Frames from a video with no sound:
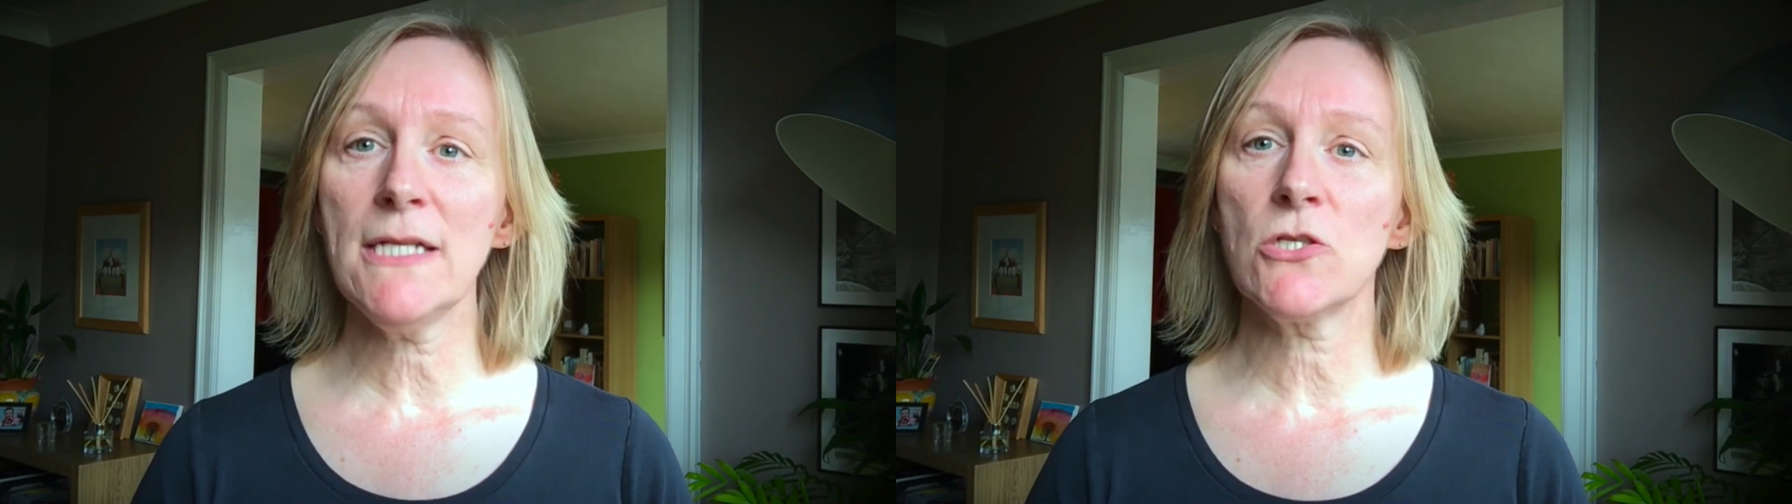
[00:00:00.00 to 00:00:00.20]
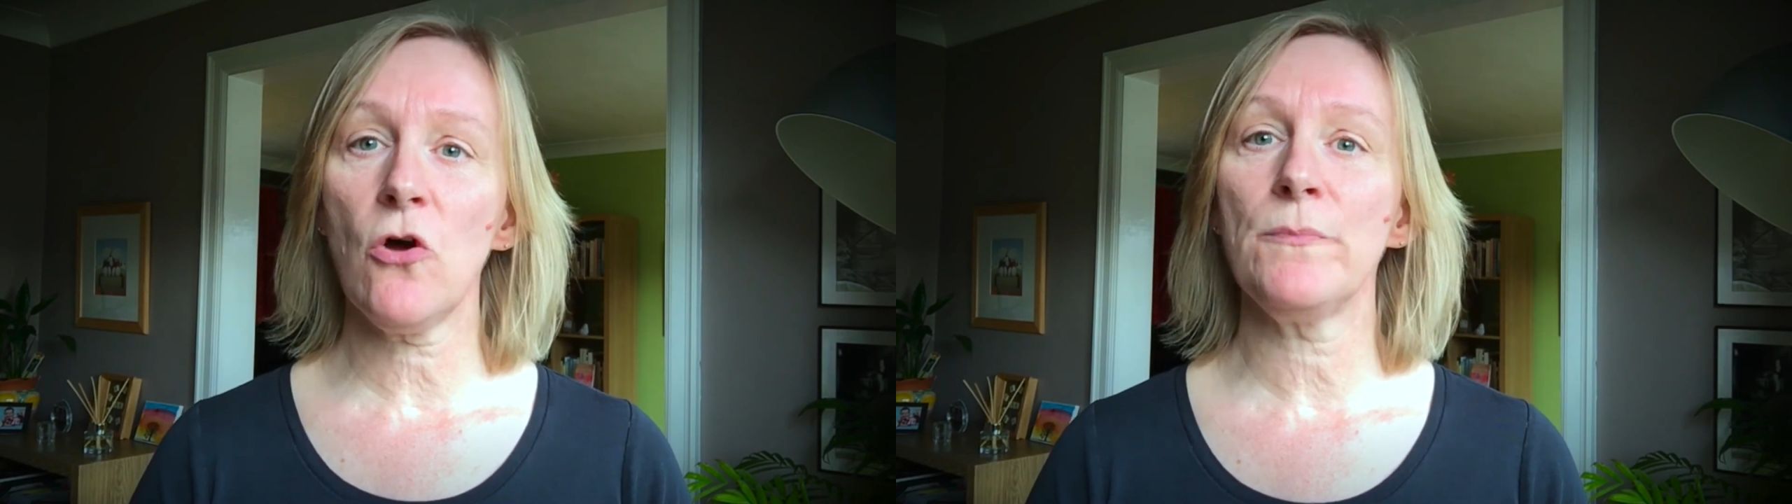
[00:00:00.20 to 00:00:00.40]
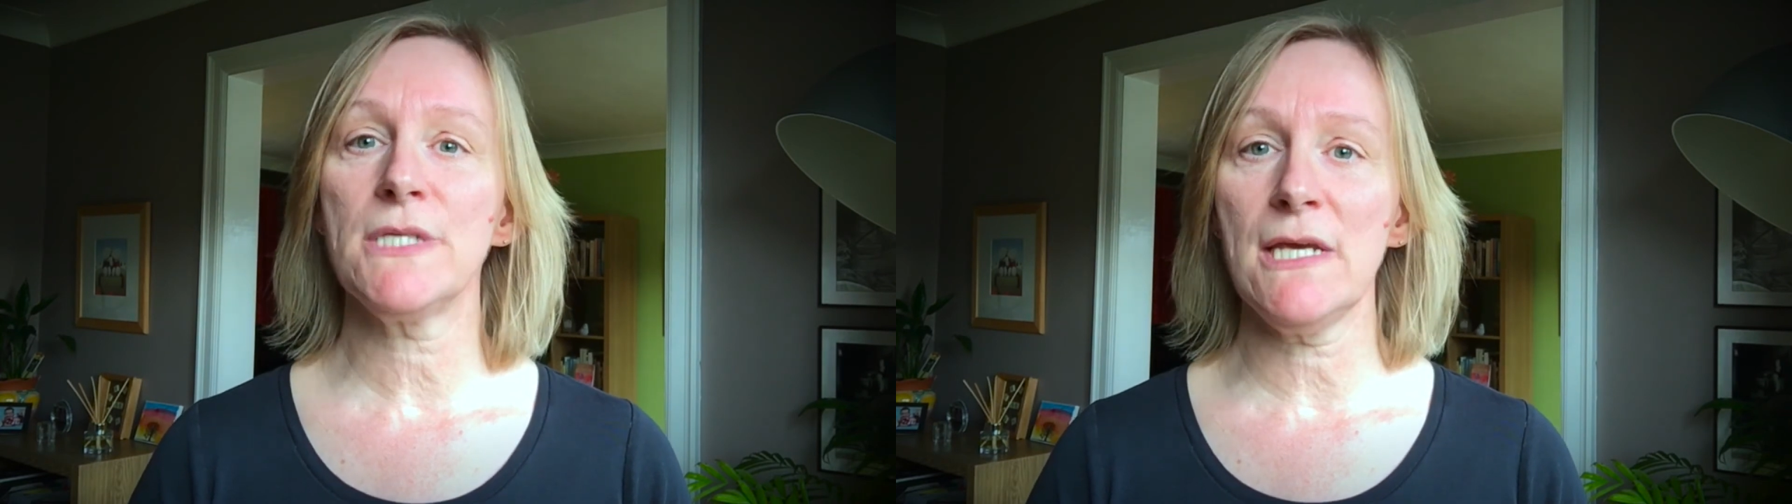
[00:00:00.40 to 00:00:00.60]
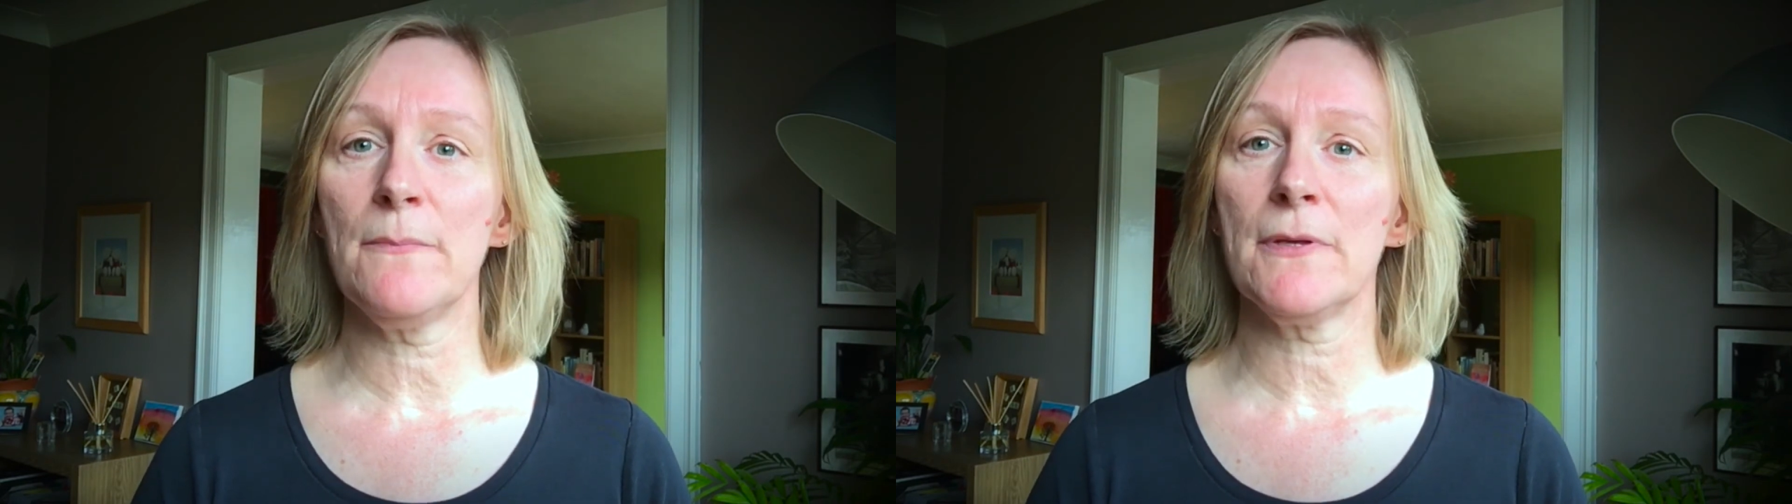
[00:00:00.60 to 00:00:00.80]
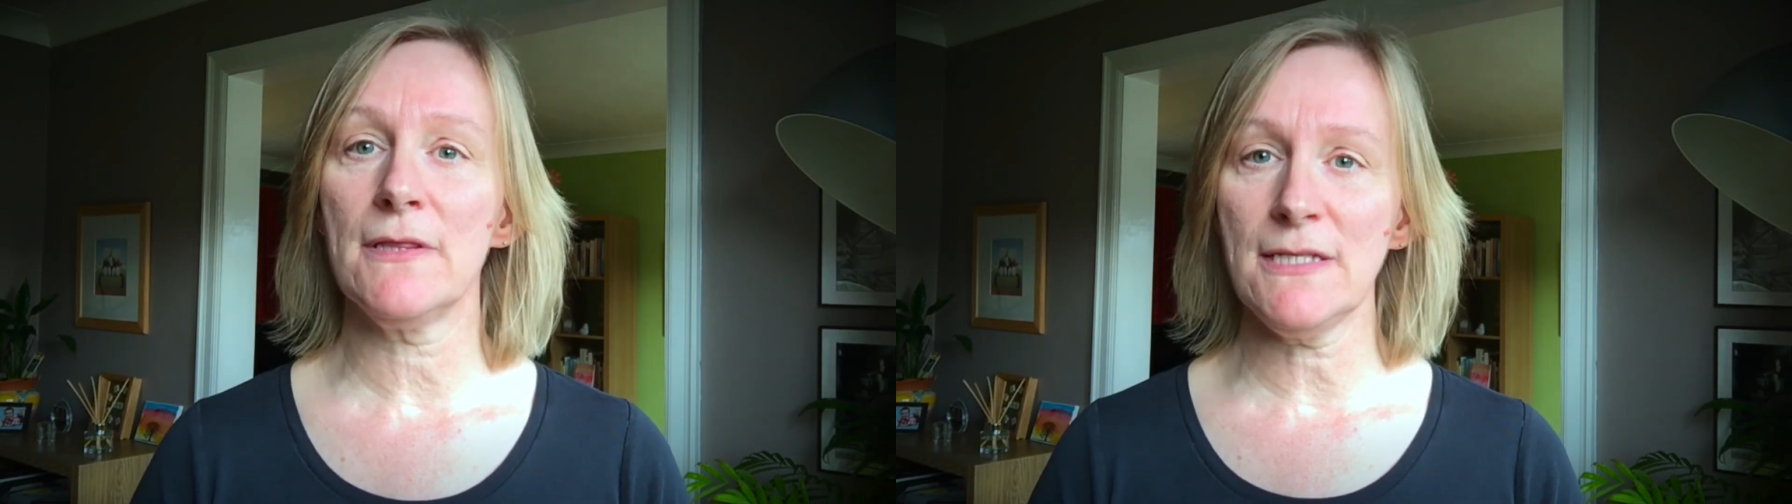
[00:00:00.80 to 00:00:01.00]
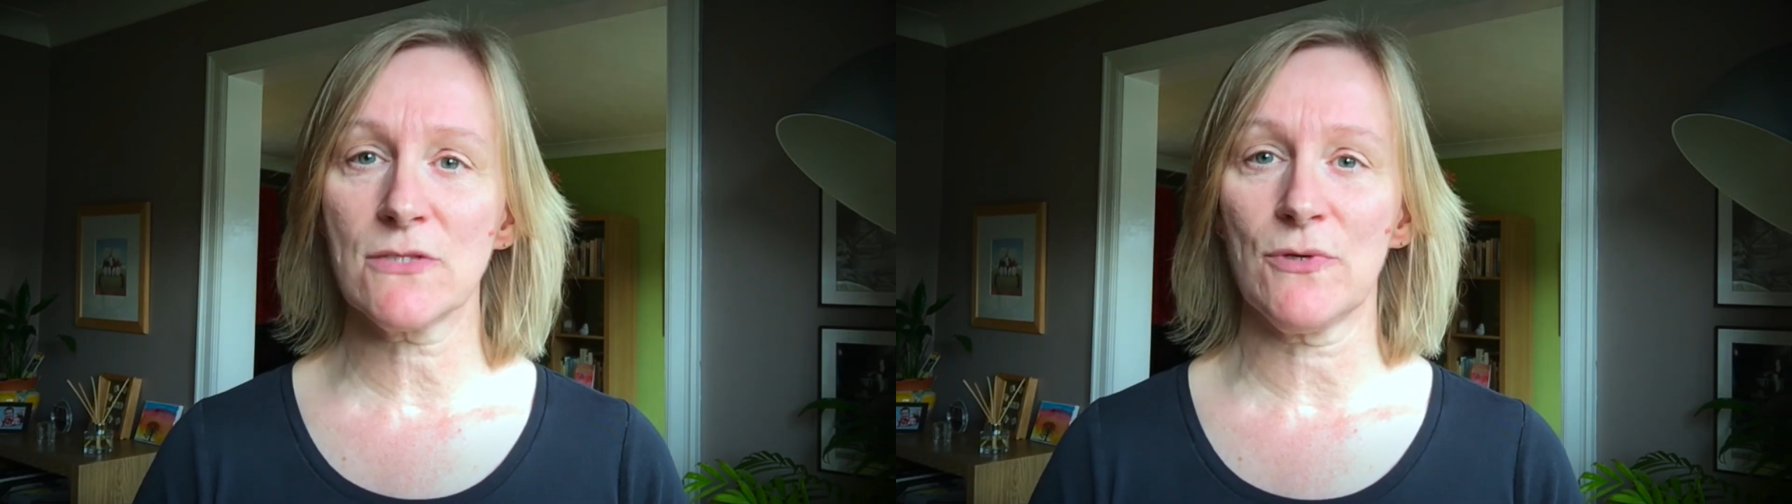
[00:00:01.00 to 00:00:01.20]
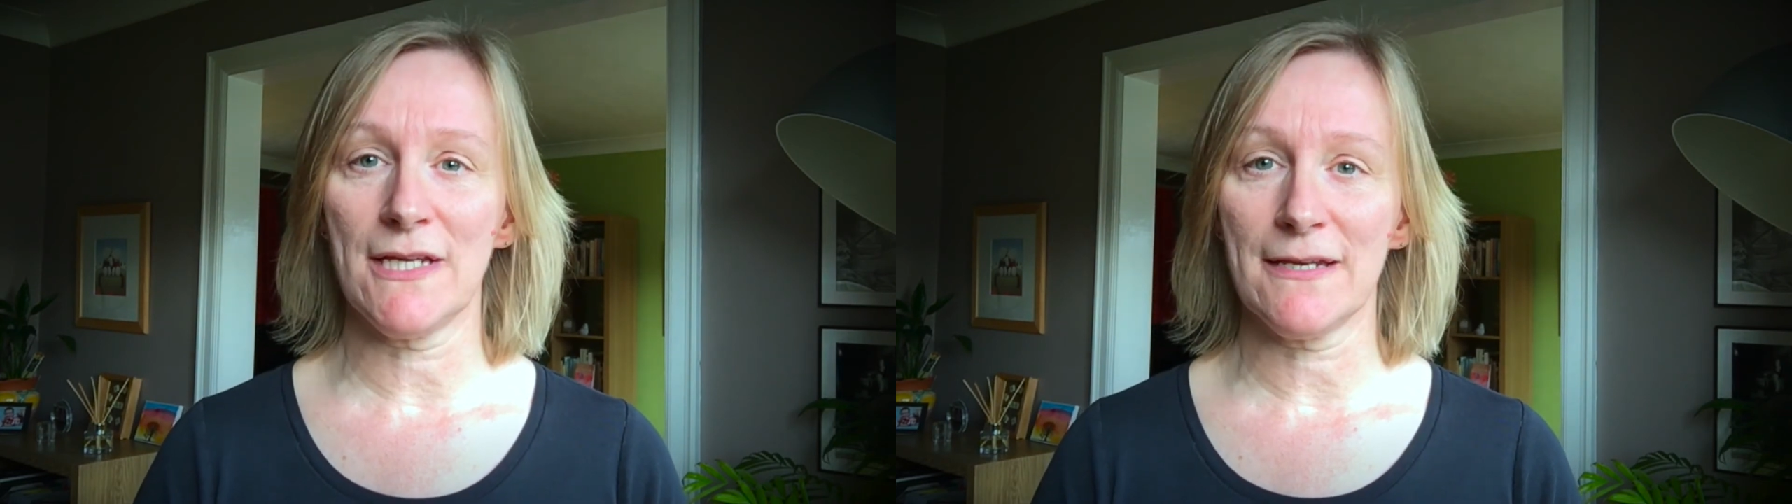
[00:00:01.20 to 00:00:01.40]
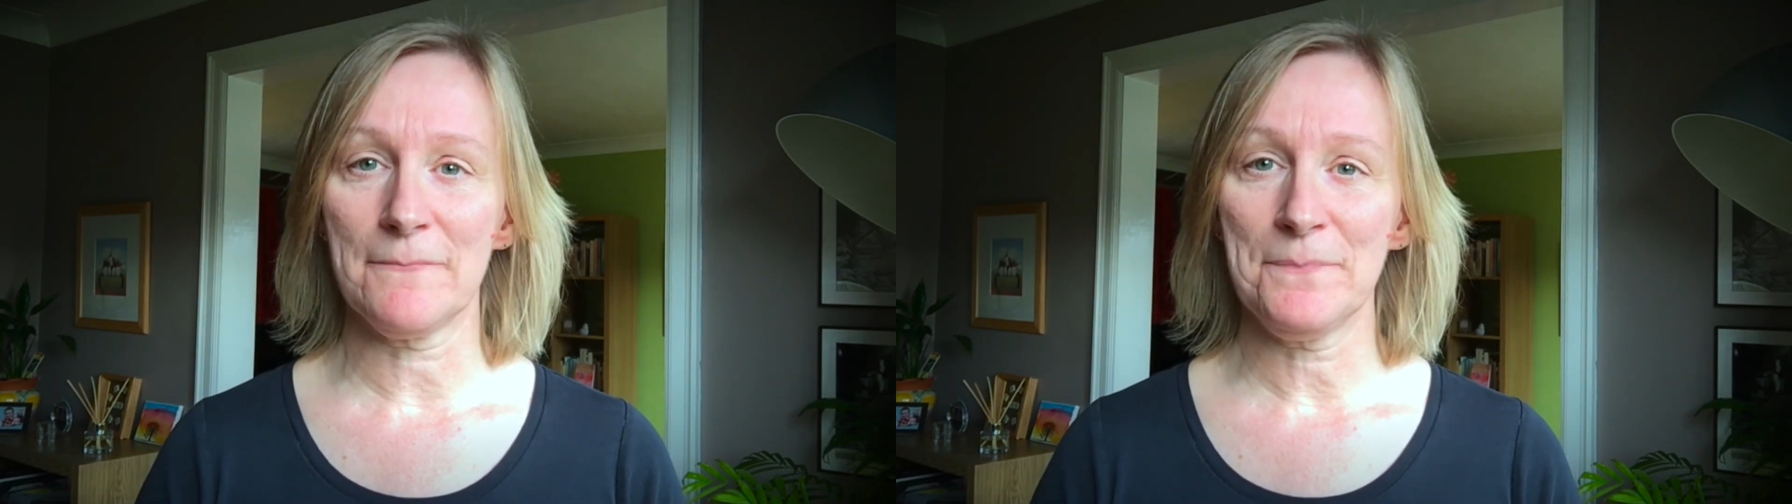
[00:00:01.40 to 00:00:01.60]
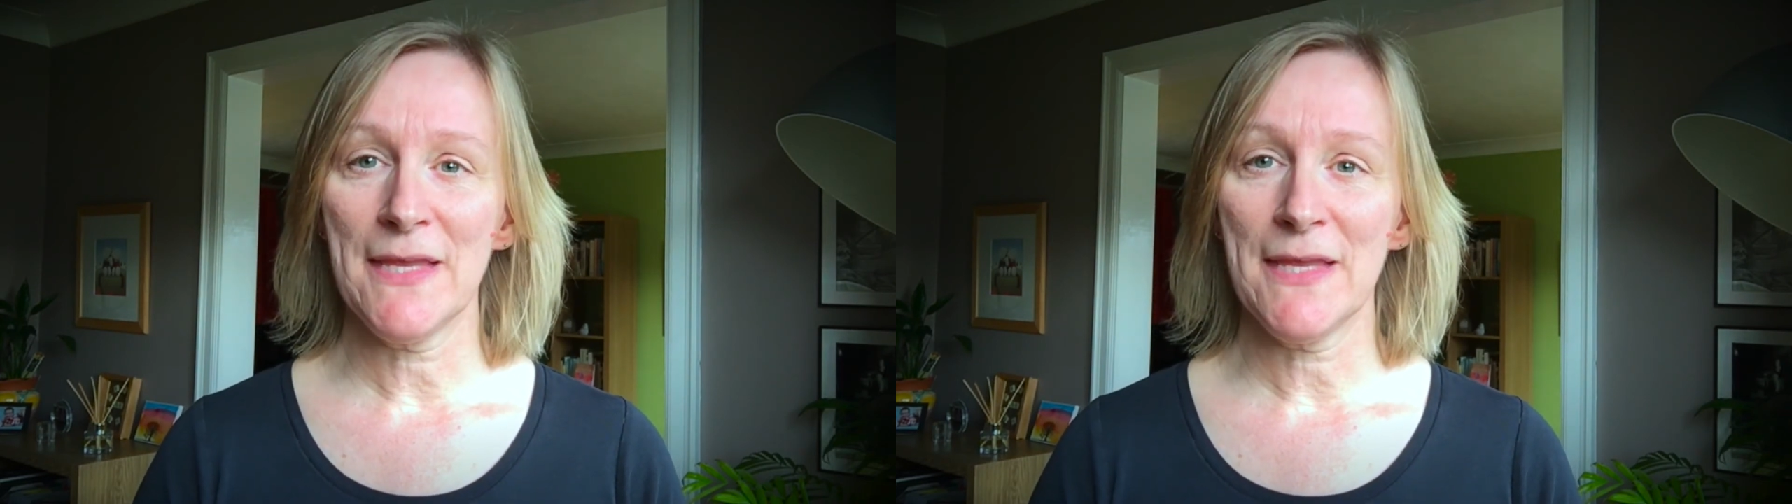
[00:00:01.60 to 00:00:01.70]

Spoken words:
top tip this week